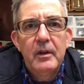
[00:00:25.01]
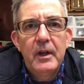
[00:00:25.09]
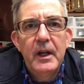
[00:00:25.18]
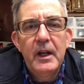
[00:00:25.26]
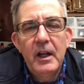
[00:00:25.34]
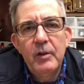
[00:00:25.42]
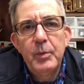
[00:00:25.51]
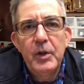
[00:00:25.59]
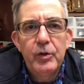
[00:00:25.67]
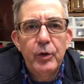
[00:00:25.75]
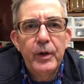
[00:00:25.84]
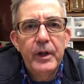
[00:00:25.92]
And I've
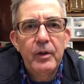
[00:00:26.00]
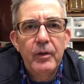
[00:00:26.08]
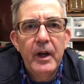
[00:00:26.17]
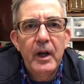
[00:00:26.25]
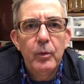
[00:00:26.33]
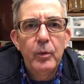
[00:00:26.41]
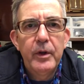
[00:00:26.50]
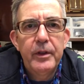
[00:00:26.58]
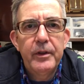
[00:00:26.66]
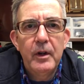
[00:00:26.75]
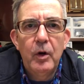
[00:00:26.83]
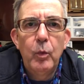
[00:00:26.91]
been toying around
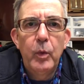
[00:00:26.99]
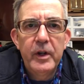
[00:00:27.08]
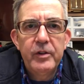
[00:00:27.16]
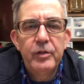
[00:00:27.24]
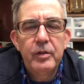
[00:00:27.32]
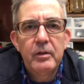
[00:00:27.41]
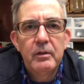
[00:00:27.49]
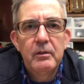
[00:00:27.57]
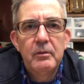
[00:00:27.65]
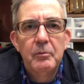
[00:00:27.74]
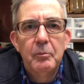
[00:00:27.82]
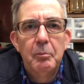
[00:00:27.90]
with, which
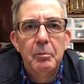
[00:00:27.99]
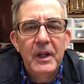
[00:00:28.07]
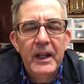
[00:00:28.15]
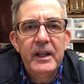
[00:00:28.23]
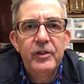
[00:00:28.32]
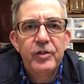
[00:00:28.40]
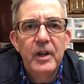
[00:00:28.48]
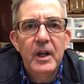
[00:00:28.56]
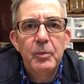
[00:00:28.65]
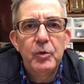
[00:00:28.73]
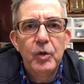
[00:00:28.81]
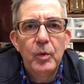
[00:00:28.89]
blade
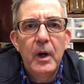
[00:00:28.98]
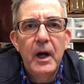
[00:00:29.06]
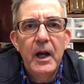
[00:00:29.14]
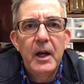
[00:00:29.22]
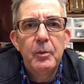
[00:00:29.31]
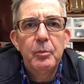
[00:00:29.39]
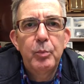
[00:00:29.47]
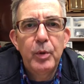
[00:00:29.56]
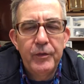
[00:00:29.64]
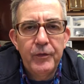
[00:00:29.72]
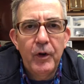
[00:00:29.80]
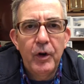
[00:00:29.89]
shape do I
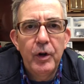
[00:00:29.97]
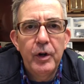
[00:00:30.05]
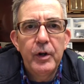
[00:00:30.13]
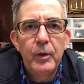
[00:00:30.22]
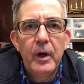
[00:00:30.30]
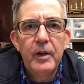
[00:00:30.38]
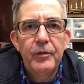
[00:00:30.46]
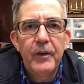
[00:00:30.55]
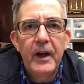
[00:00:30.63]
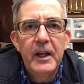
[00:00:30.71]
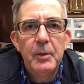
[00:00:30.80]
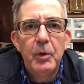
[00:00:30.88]
prefer and do I
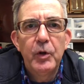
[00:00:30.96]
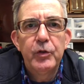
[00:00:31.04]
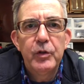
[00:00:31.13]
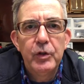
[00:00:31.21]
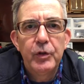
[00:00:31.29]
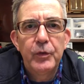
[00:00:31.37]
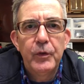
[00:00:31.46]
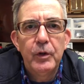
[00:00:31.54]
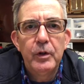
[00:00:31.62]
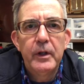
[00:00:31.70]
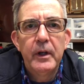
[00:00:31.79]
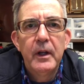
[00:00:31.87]
find the most
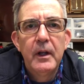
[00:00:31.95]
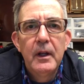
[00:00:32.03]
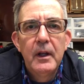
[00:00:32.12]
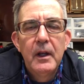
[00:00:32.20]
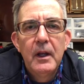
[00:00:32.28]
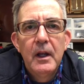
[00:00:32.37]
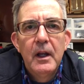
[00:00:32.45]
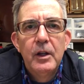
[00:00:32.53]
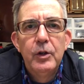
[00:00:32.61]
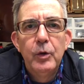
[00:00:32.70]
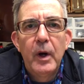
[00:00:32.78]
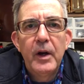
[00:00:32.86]
useful and
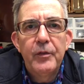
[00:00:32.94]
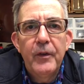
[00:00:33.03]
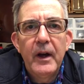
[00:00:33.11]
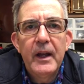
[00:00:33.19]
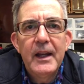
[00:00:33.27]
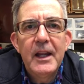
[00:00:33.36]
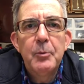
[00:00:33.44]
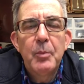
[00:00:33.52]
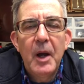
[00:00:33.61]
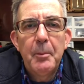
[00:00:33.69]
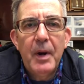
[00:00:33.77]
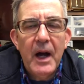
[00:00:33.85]
do I find in
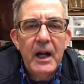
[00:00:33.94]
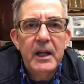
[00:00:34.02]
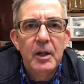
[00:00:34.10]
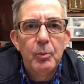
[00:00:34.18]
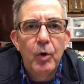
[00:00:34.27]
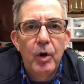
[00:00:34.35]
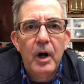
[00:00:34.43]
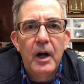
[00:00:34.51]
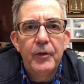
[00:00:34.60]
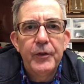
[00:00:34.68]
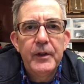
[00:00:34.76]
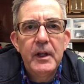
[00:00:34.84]
my pocket more
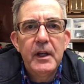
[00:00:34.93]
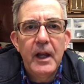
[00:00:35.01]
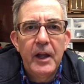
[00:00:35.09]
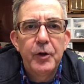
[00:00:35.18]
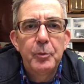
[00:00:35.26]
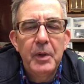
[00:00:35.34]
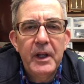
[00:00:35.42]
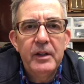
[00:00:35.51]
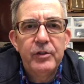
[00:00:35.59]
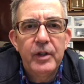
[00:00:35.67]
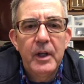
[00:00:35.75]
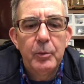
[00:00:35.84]
often than other
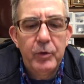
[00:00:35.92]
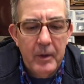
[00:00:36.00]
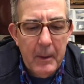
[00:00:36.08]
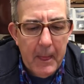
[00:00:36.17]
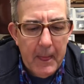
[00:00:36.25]
blade shapes.